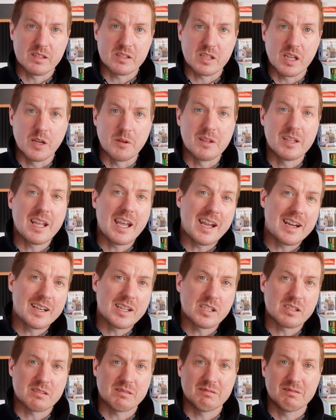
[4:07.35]
So yeah, it
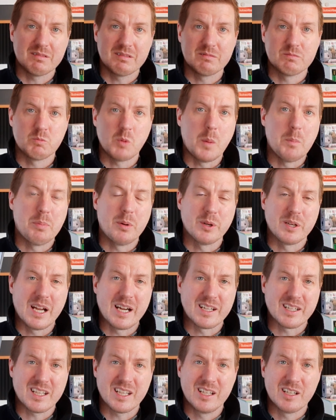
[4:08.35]
is
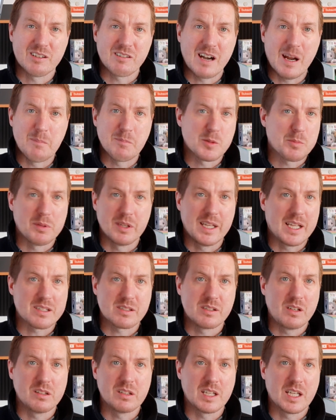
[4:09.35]
1.8 kilograms, but
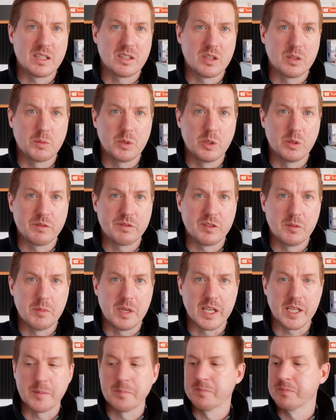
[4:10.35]
that's not the end of the world for
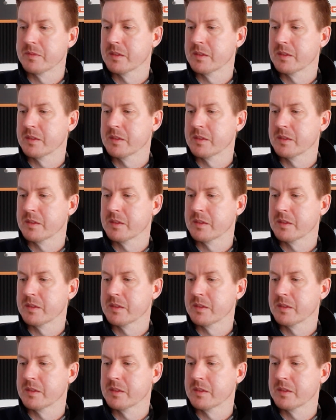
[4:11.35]
me.